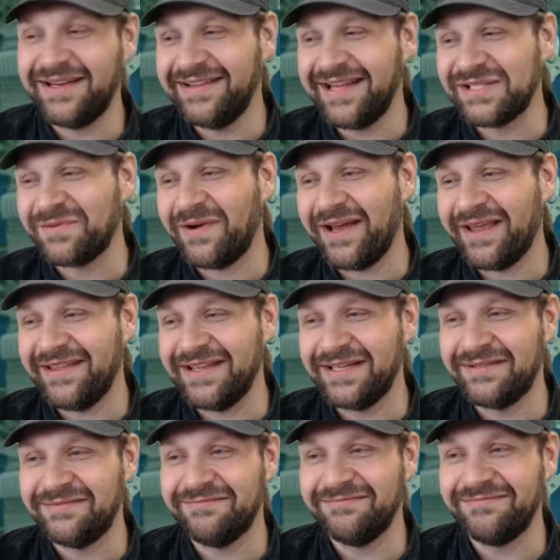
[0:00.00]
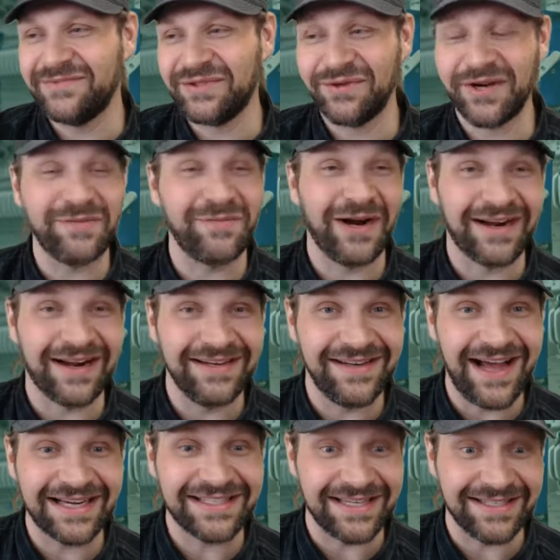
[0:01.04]
the trademark on
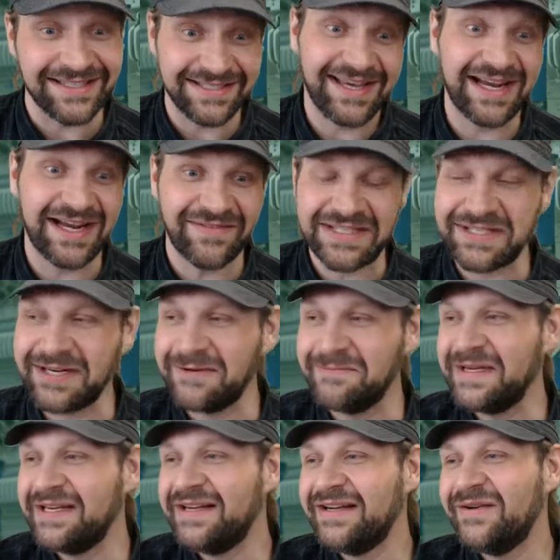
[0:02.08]
Knockdown. It's a heck of a term.